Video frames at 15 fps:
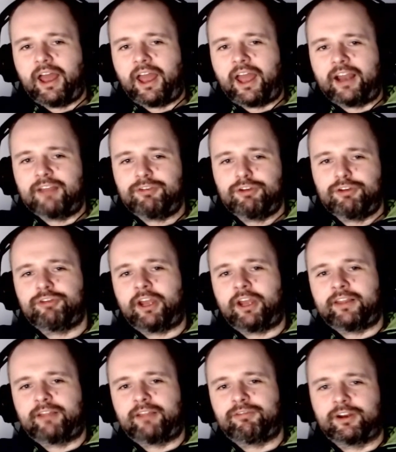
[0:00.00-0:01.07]
And if you fail
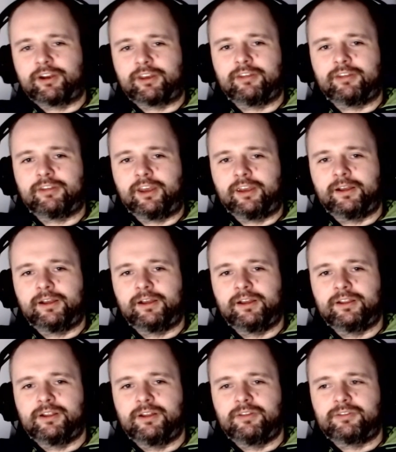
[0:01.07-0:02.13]
that fucking thing,
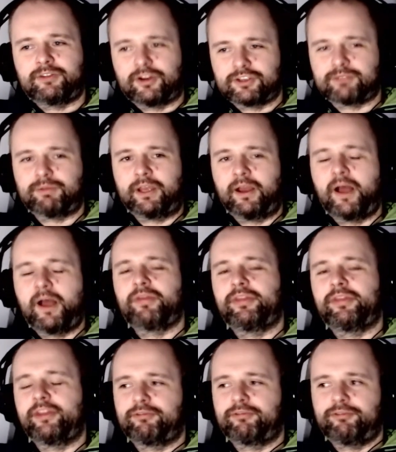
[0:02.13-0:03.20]
trust me,
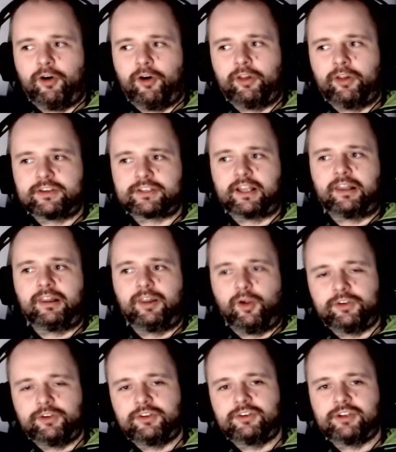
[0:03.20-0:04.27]
the fall is a
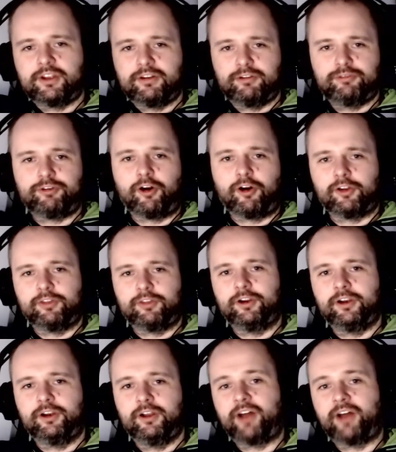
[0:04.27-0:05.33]
lot
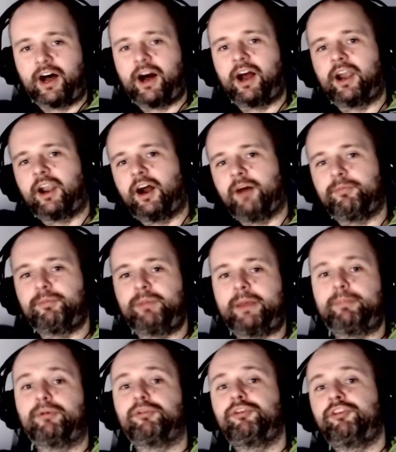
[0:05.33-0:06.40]
farther the higher up
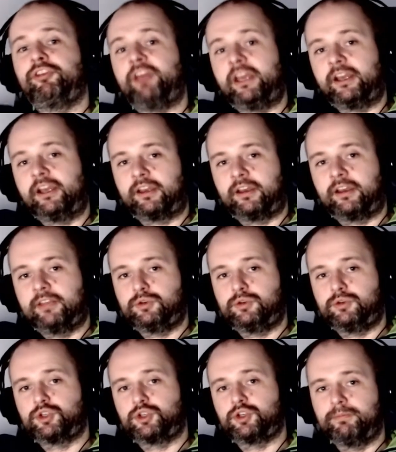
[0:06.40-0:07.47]
people think that
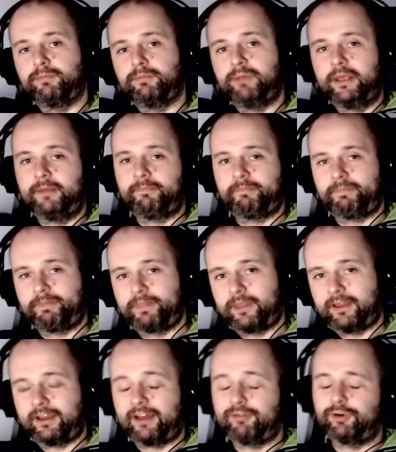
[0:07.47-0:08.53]
you should be.
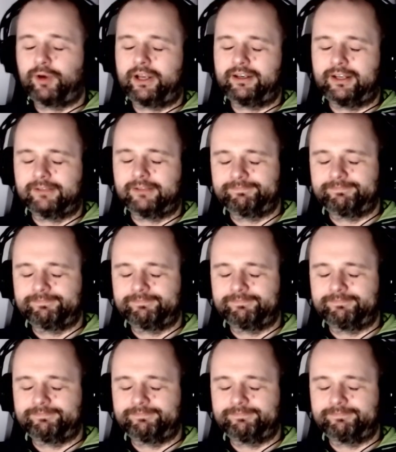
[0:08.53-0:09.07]
Have a great day.